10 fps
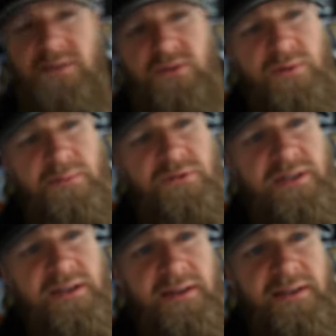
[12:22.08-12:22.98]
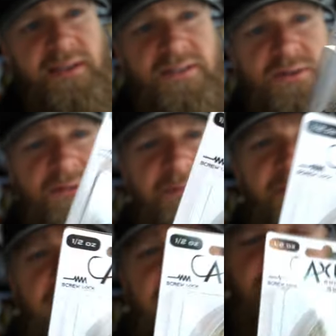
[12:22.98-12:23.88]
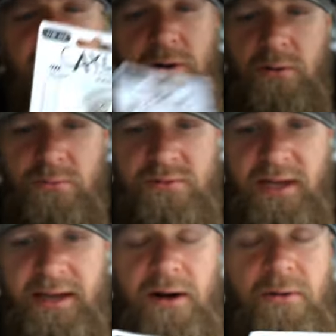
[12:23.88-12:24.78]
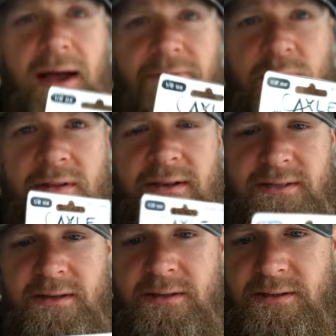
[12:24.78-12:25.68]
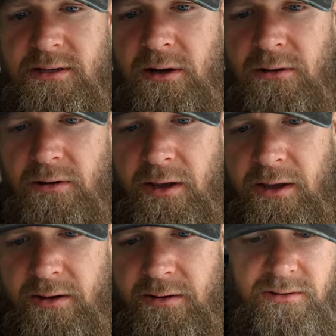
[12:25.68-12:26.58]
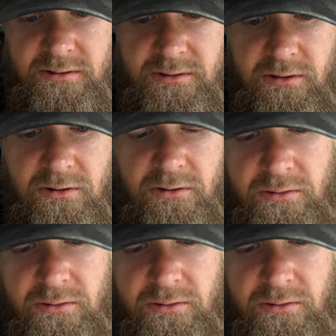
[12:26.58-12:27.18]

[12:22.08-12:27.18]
swim jig and gizzard flash. Oh, dang, I don't have one of these in this color yet. So